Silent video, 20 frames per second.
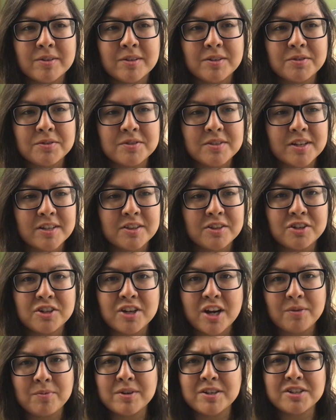It was like the
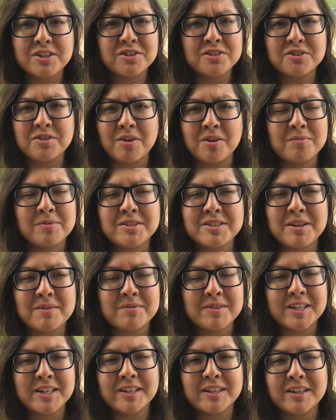great winter storm or
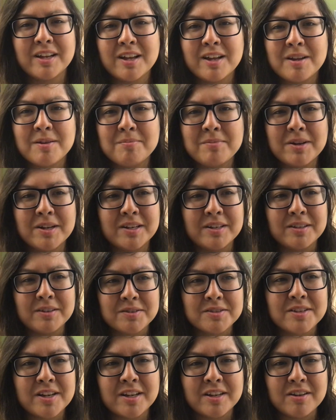something, but it
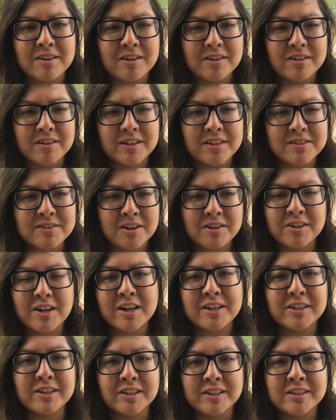was like, it's on
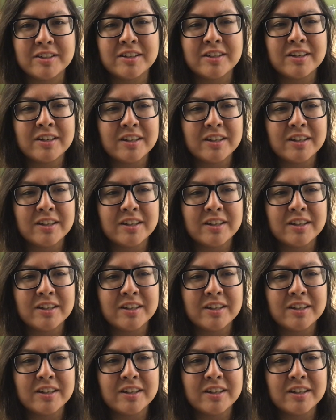record.